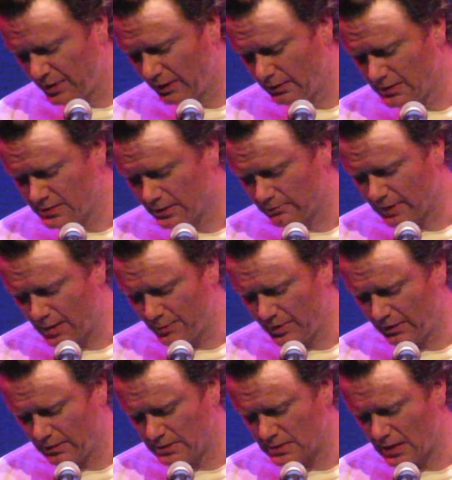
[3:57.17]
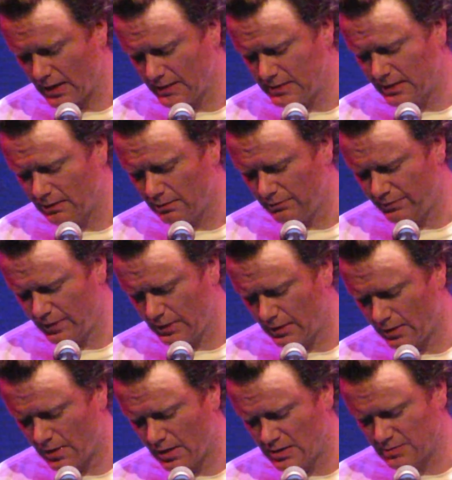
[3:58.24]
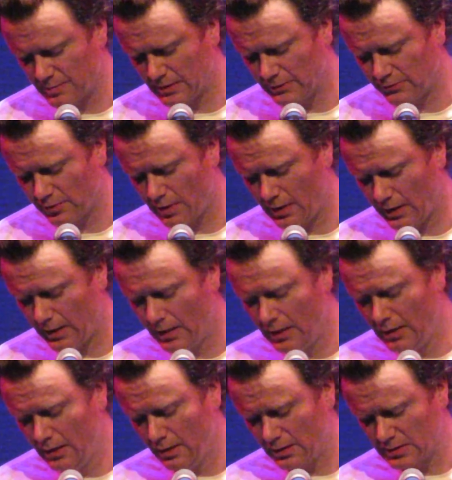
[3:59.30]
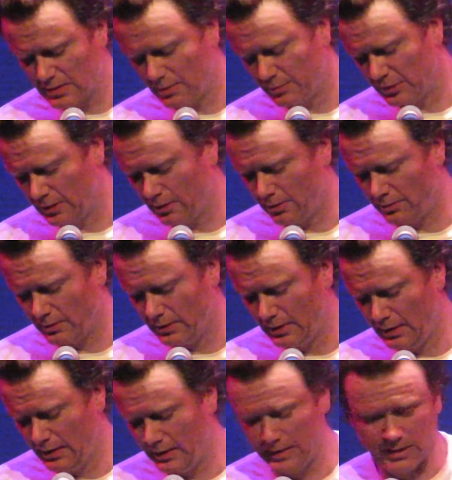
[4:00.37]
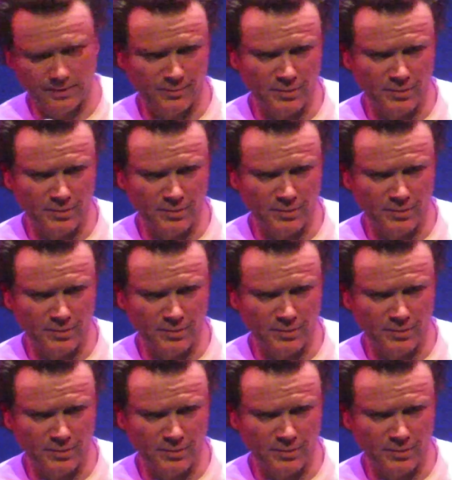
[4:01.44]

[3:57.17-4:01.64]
parents and grandparents lie terrified on a hospital trolley or slumped alone in an